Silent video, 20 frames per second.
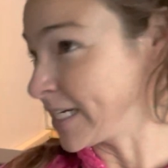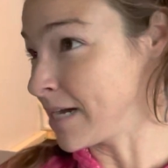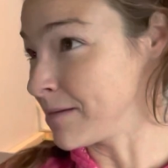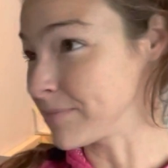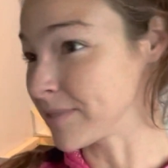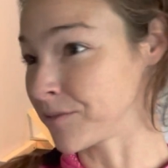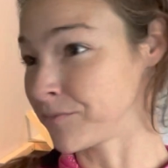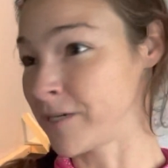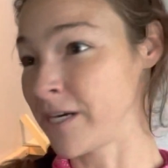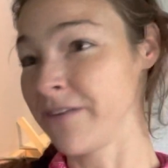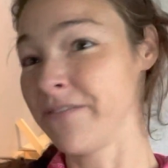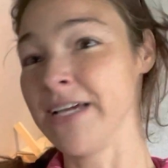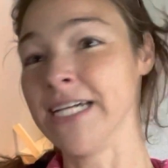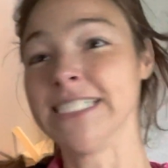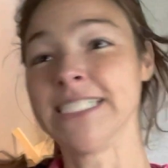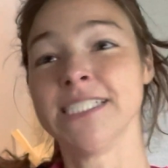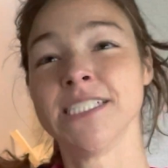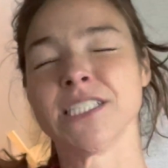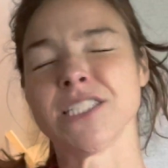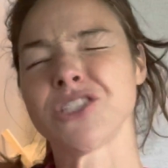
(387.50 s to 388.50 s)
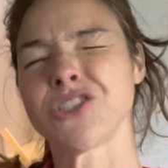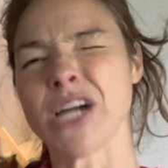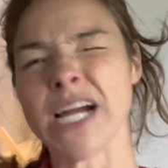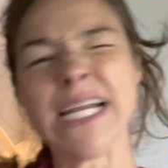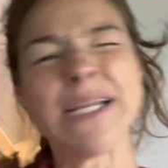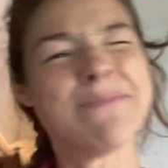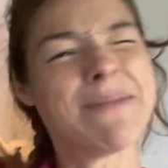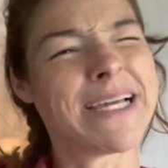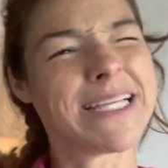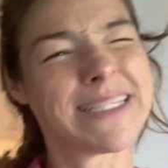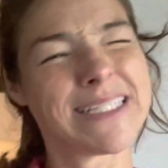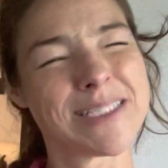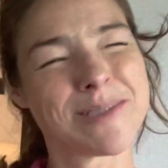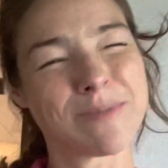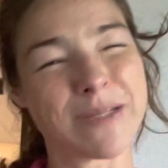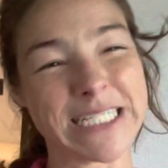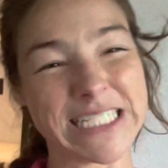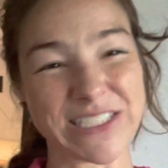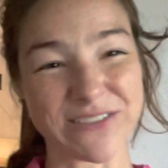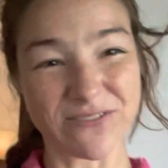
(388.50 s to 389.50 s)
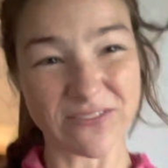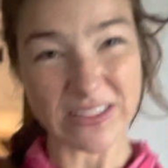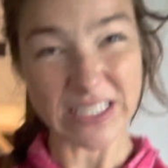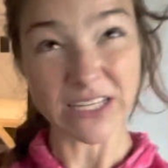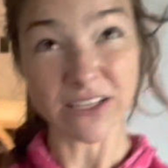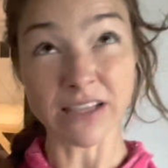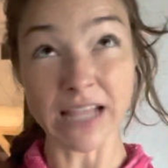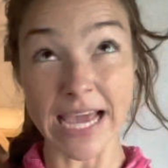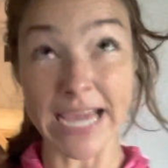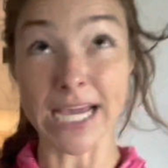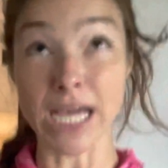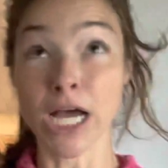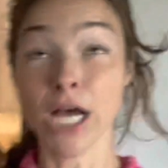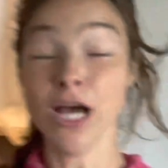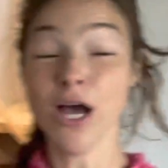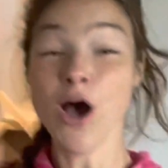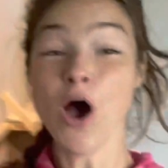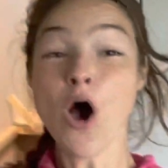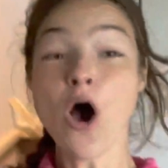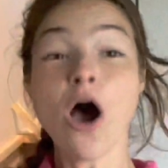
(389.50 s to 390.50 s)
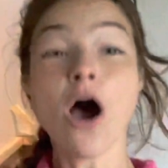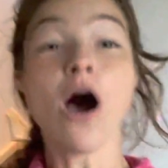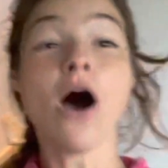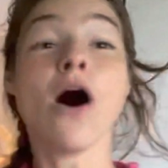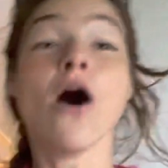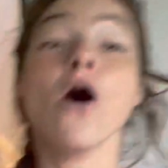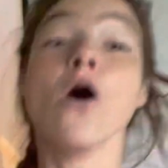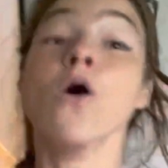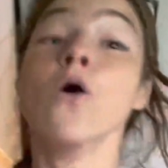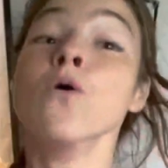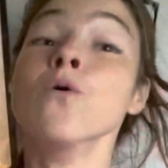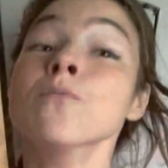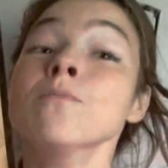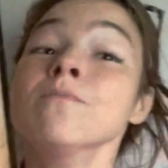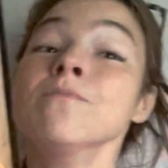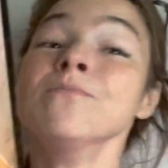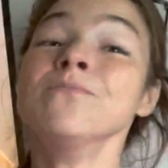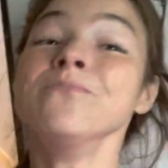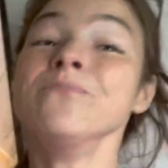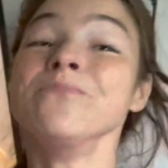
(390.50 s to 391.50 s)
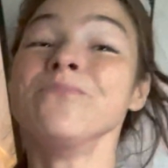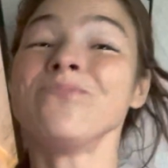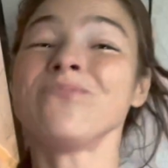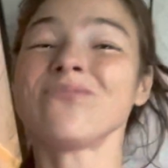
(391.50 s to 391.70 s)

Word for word: up some renovations, trying to make this place feel like home.